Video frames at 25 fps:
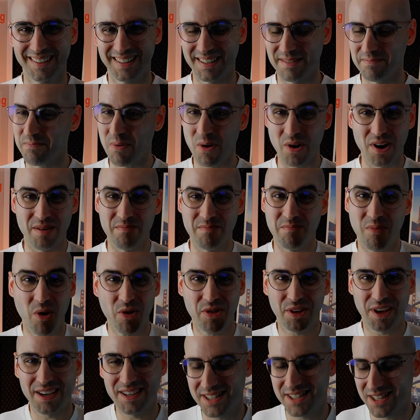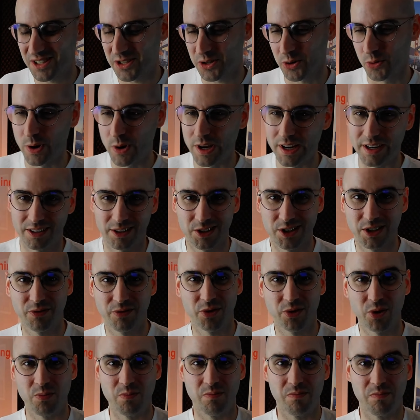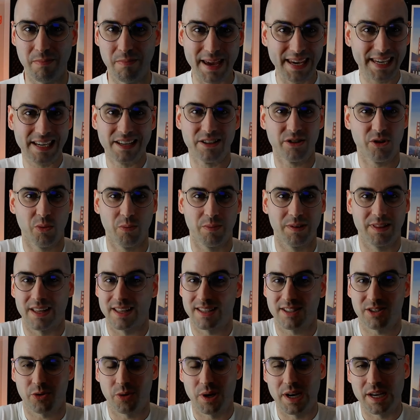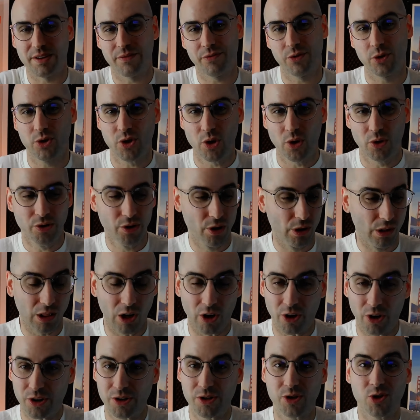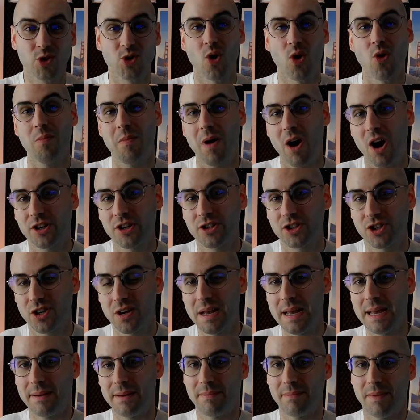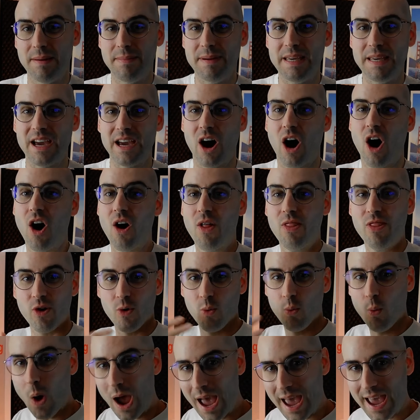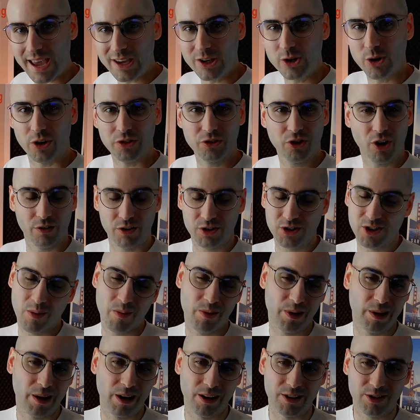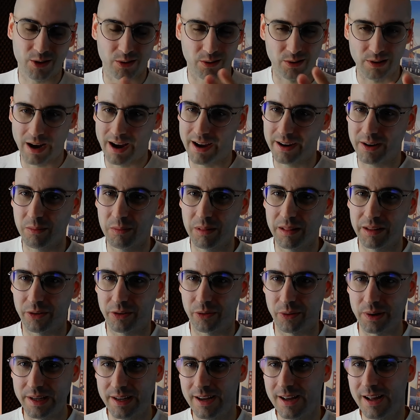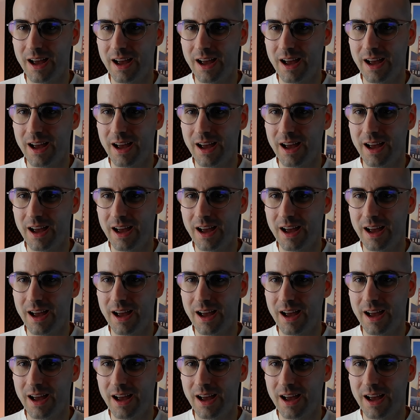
But in both cases, you win, because if you make it, that's great. If you don't, you learn so much. Maybe on the way, you uncover something else. So I completely agree.